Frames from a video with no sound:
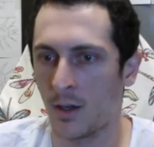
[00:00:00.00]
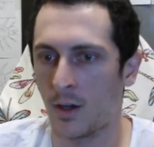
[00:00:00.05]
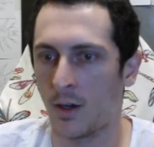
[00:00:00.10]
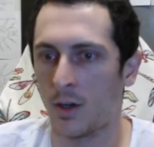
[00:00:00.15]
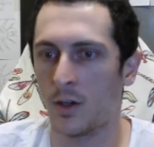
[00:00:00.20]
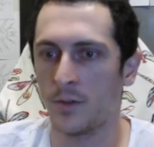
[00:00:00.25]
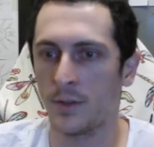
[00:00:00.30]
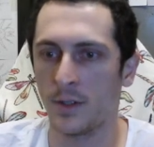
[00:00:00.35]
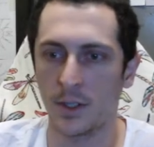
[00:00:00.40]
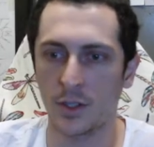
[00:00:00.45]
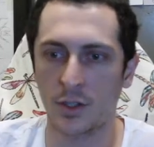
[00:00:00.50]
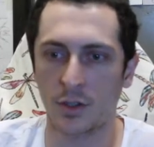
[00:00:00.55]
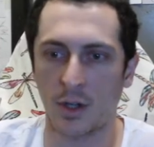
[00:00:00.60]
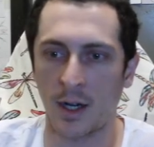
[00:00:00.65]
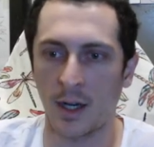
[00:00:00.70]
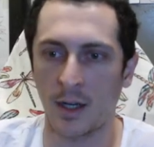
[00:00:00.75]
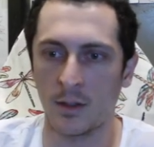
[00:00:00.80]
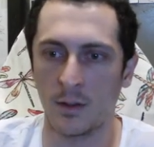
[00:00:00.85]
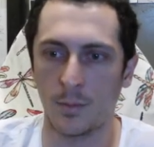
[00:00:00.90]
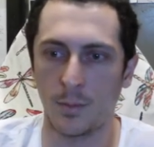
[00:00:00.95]
Only the
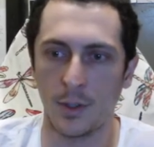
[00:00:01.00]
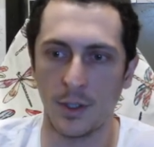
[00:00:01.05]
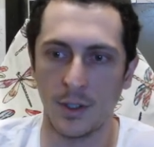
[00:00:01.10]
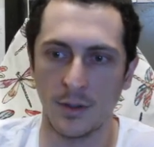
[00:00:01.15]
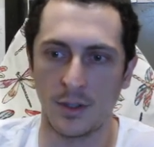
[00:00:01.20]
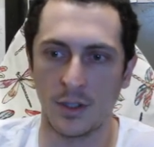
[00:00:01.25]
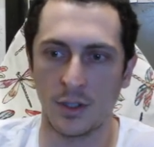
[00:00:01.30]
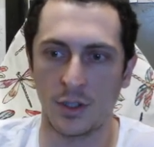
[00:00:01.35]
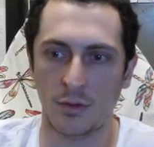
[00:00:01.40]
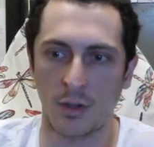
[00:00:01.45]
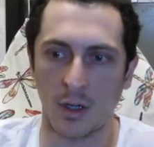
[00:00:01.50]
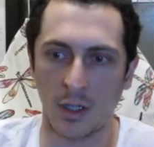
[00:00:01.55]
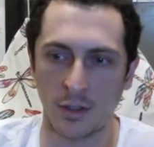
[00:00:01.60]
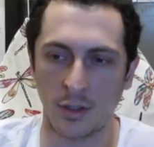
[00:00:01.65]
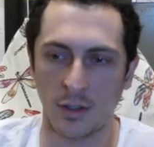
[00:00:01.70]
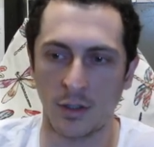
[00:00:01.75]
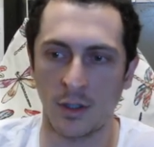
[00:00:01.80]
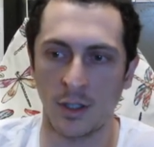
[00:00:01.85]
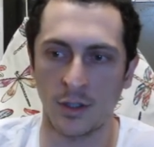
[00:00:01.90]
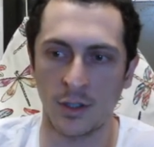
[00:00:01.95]
triangle produces
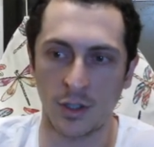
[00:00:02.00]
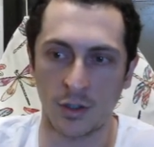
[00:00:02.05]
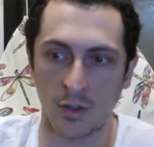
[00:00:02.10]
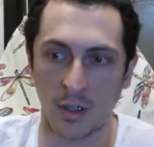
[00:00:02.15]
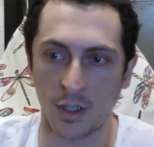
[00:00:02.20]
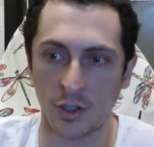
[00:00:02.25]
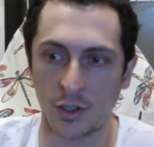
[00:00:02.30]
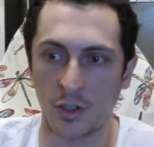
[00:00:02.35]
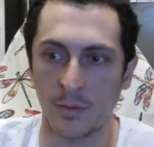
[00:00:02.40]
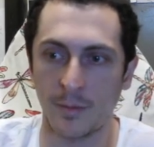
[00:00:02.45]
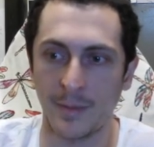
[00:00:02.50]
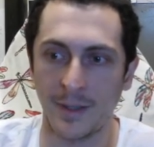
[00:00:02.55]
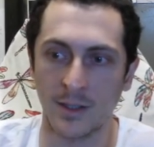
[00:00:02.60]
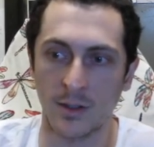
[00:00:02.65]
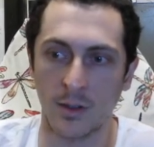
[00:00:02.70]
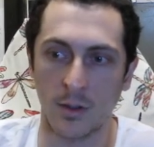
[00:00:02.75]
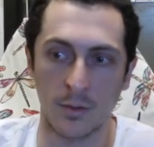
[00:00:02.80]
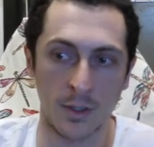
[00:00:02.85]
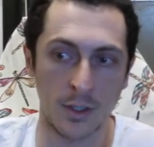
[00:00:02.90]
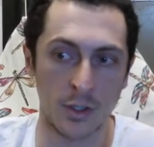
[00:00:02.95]
structure, and structure means
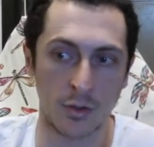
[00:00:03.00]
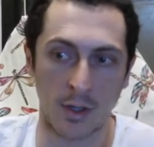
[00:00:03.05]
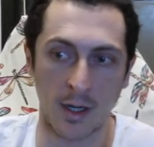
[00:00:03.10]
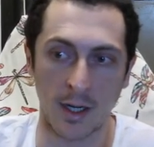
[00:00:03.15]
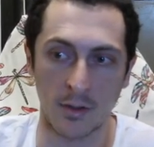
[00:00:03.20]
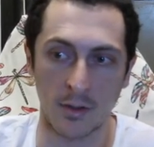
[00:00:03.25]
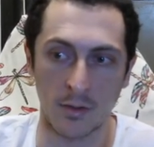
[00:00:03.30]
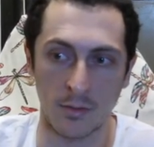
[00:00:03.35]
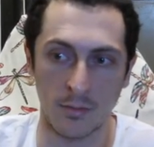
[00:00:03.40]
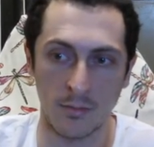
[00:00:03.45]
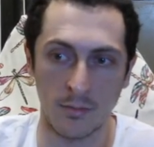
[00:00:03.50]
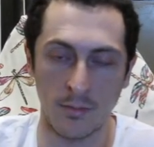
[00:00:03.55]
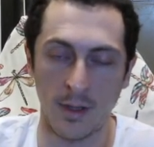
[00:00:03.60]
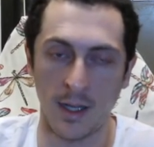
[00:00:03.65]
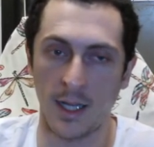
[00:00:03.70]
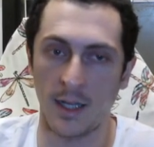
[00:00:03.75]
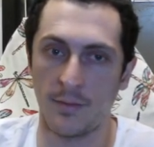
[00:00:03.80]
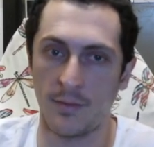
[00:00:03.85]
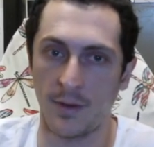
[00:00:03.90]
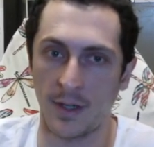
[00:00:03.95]
only triangle,
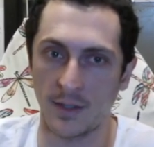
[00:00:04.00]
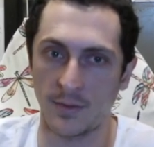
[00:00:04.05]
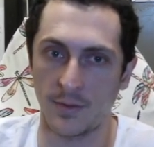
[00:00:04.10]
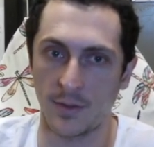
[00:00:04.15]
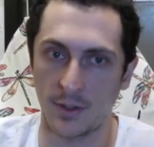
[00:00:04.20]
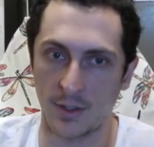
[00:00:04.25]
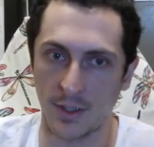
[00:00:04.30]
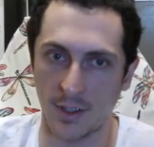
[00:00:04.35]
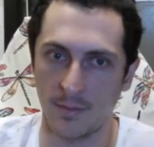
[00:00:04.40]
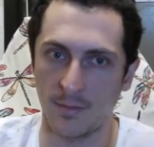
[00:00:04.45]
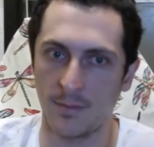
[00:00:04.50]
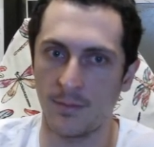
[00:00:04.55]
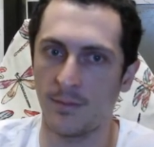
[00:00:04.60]
and vice versa.